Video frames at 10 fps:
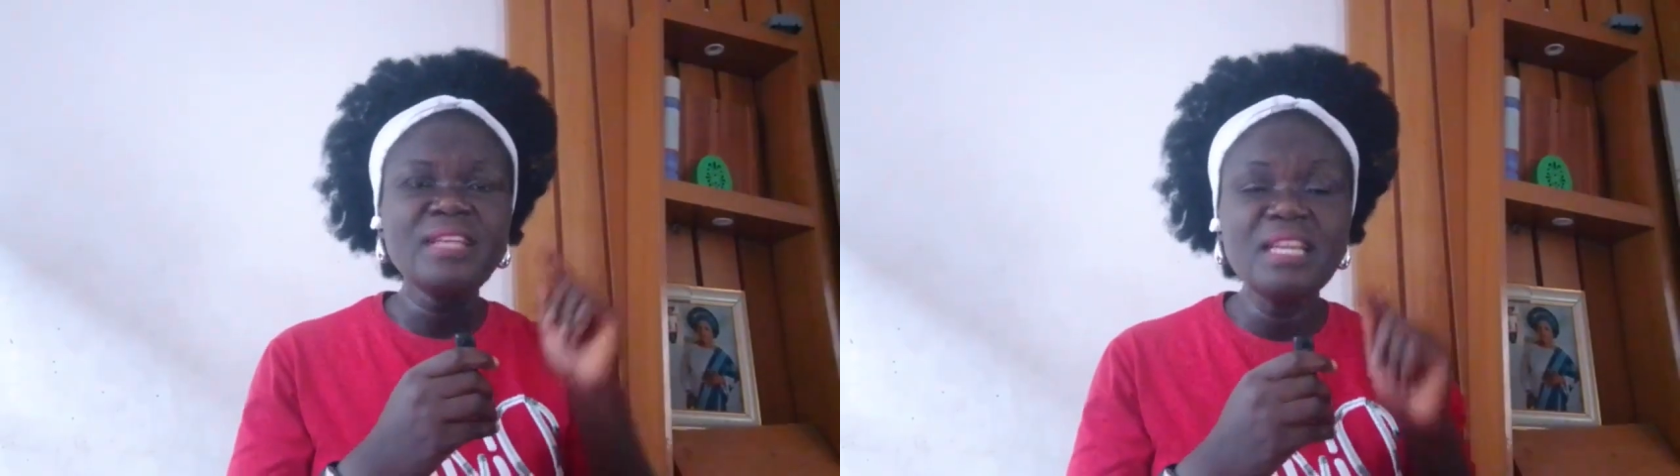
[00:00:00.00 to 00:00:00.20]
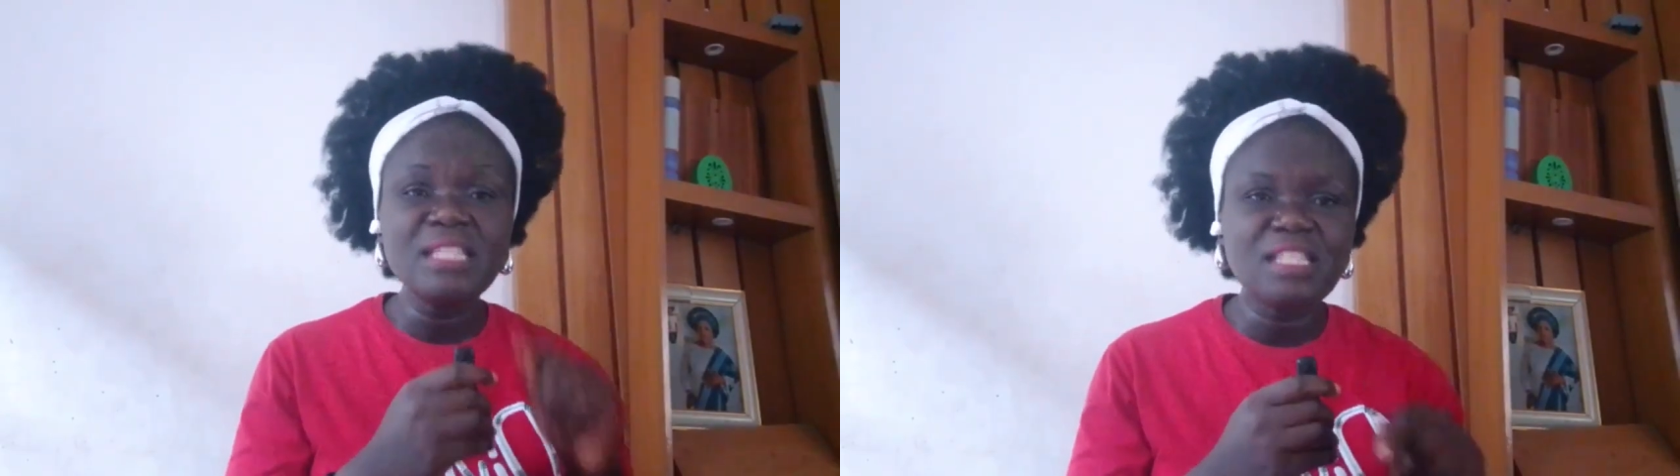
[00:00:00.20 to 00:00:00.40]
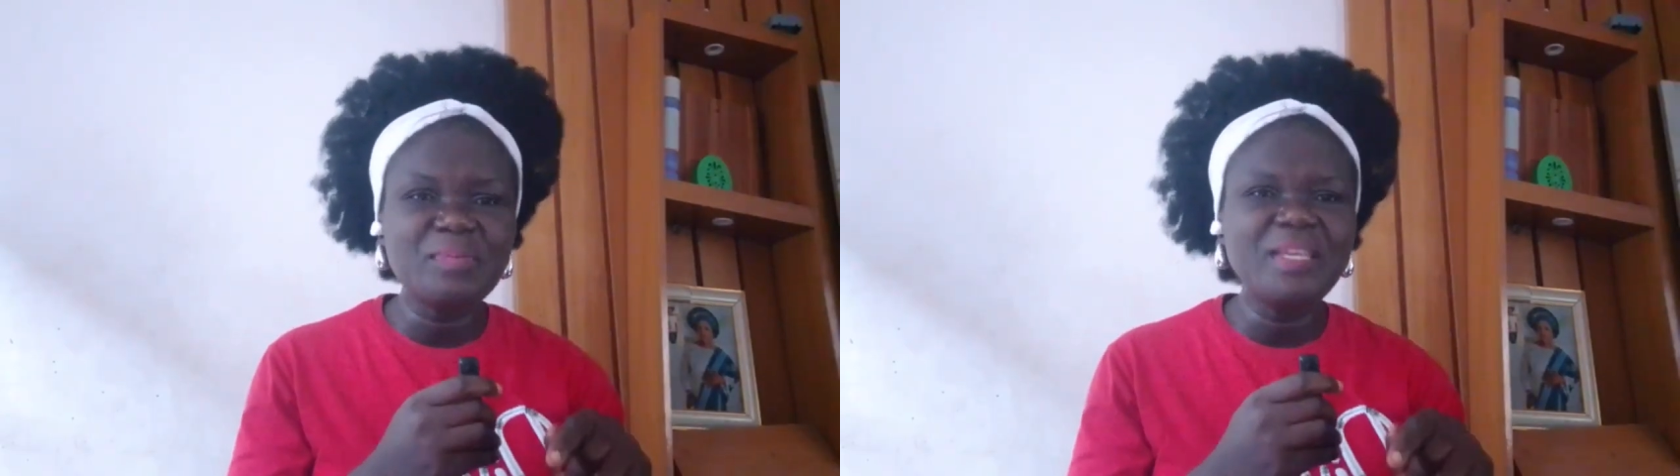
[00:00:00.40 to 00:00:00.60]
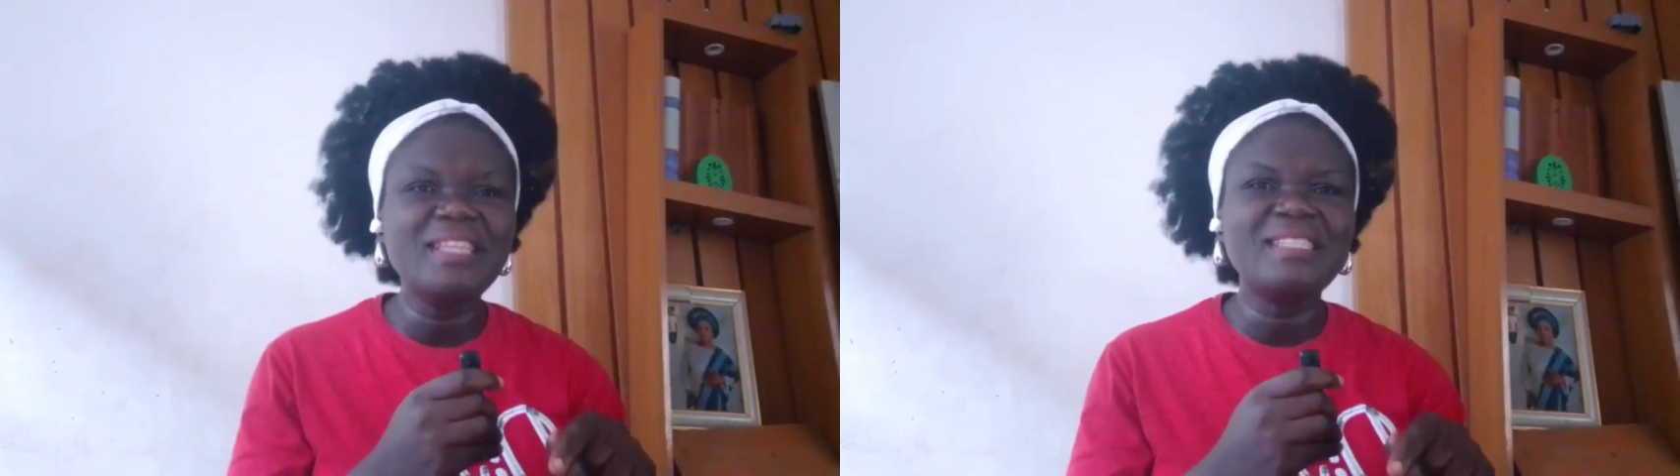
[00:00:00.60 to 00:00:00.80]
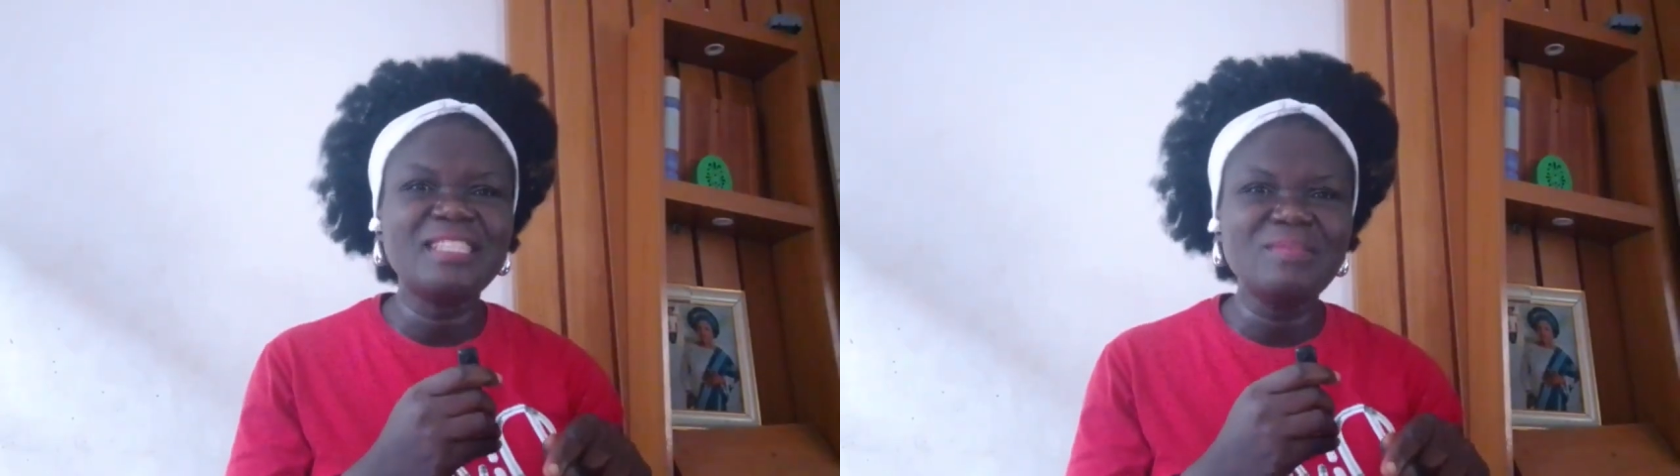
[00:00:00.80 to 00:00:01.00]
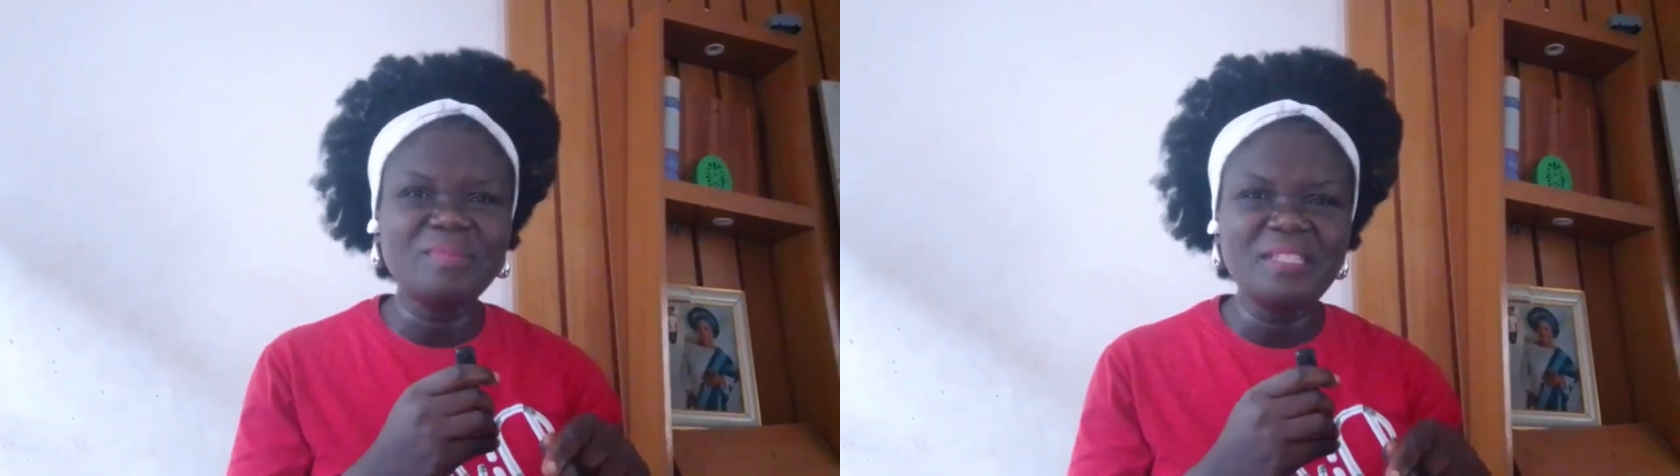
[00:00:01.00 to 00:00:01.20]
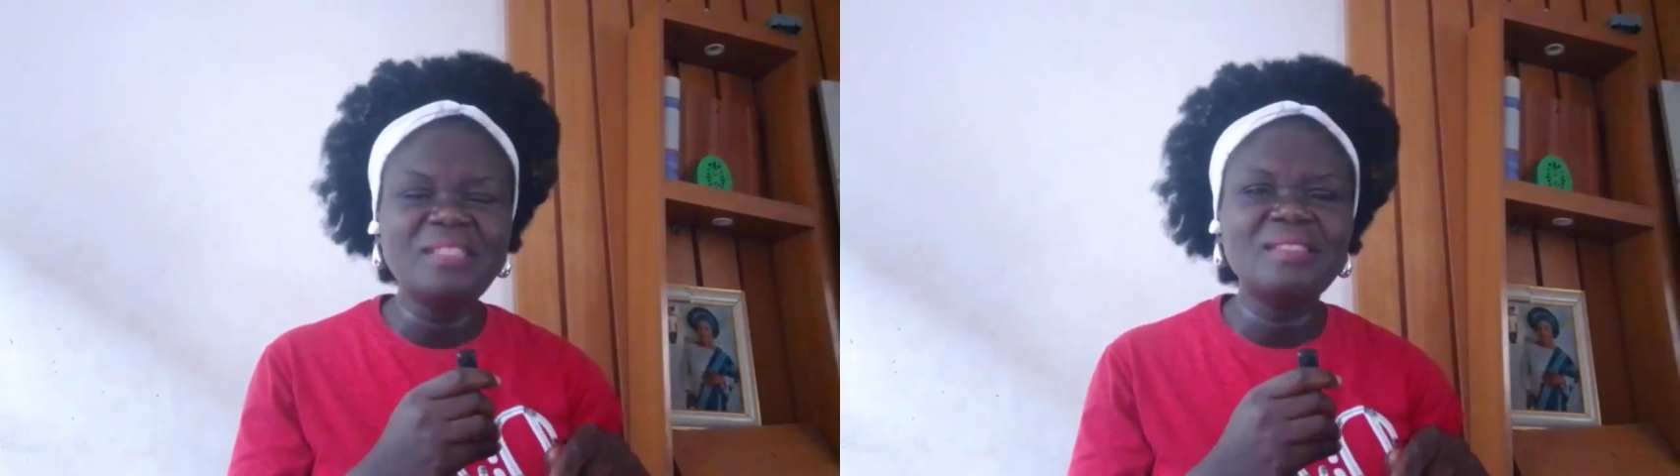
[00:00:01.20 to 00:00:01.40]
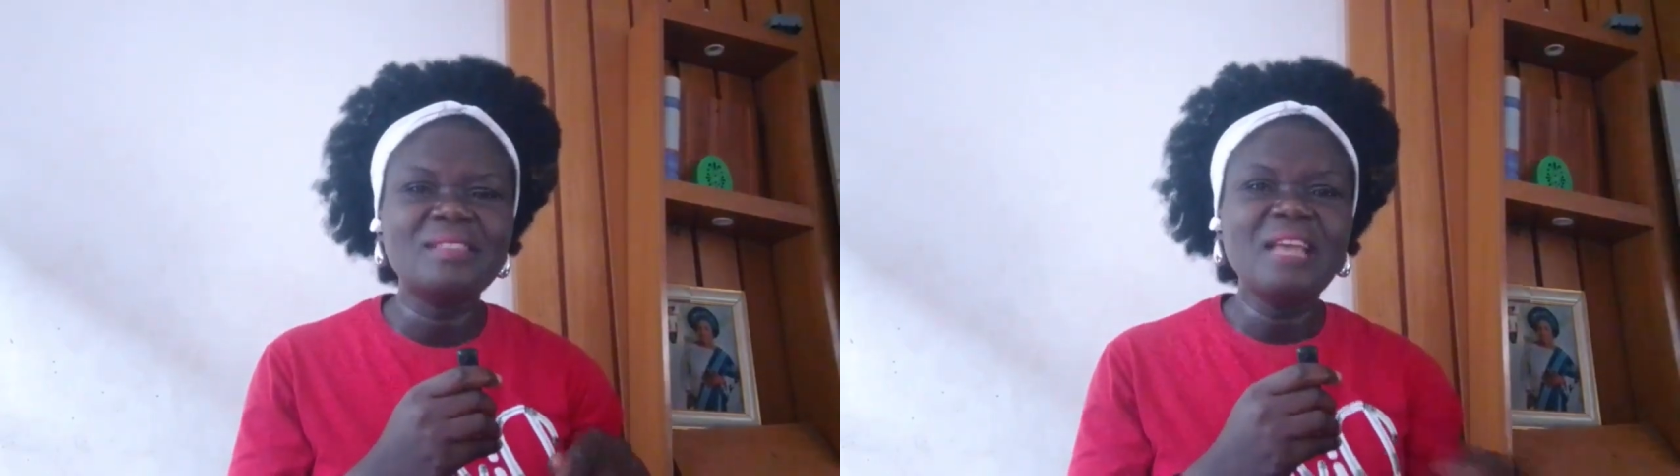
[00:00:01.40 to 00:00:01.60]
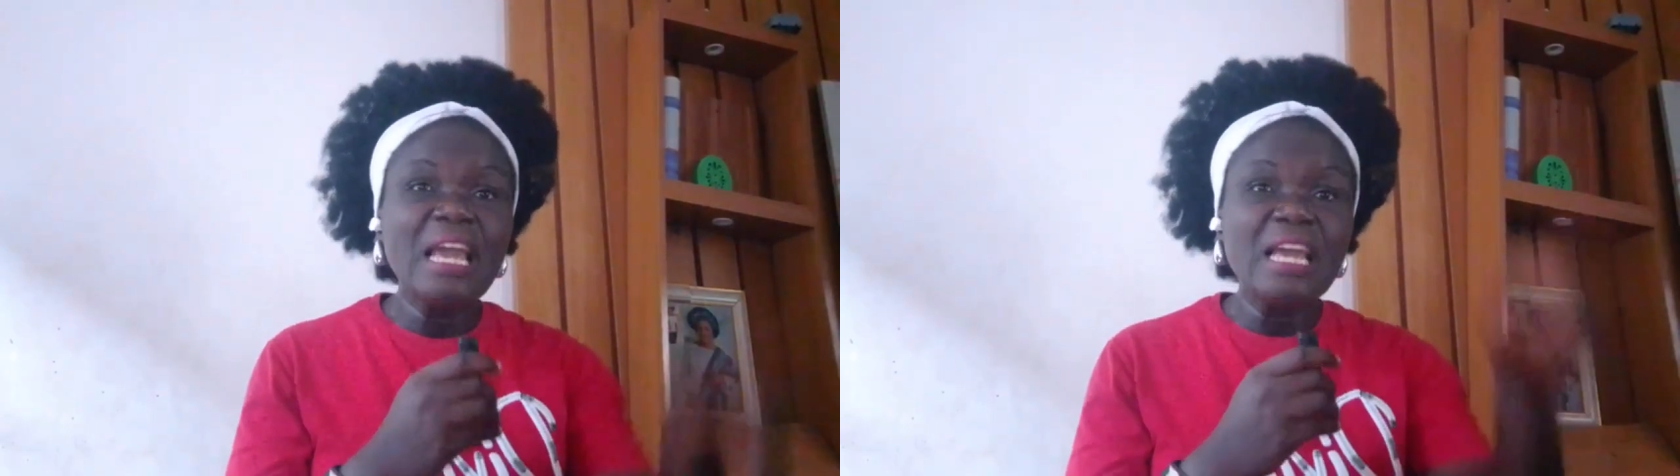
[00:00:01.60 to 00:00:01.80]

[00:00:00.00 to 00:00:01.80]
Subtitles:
He speaks in peace.